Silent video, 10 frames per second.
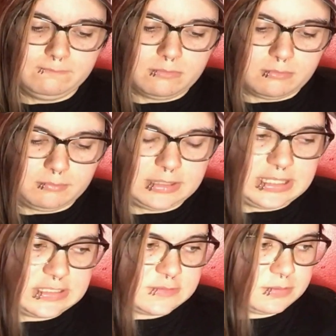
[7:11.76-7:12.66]

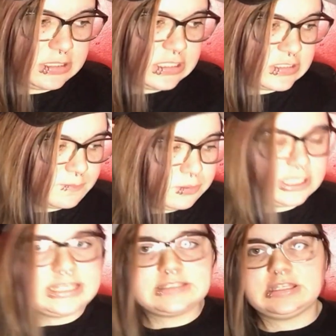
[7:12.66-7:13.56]
Please, please,
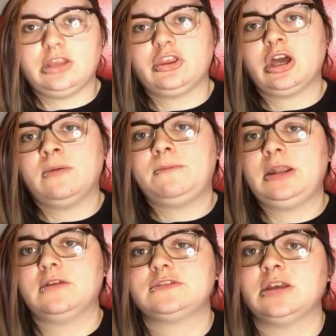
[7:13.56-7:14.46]
please tell the
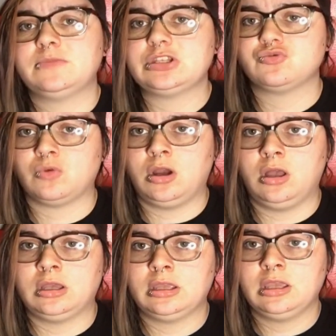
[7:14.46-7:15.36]
company if something's
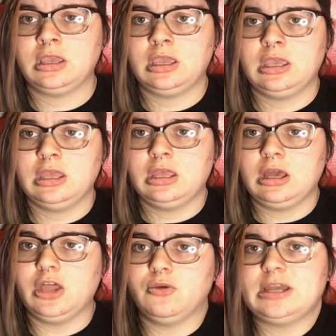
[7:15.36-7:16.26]
wrong.
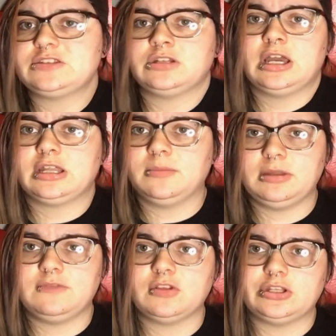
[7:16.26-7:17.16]
Otherwise, they're not going to
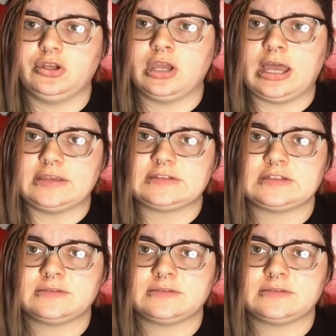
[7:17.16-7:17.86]
believe the little guys.